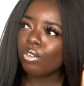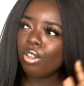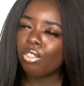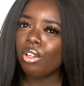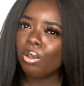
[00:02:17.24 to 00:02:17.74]

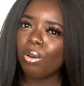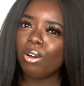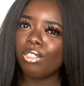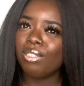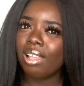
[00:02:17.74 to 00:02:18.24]
Although
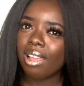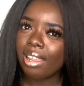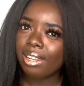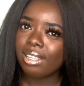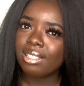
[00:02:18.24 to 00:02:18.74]

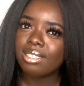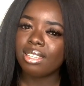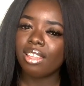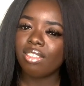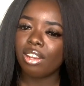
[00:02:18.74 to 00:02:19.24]
online it
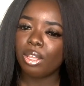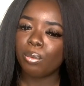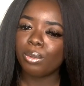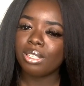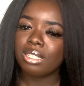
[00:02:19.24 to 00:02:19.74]
said that
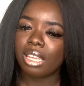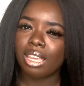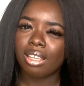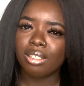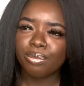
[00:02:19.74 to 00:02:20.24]
it was
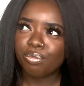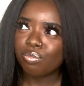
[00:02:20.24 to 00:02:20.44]
like,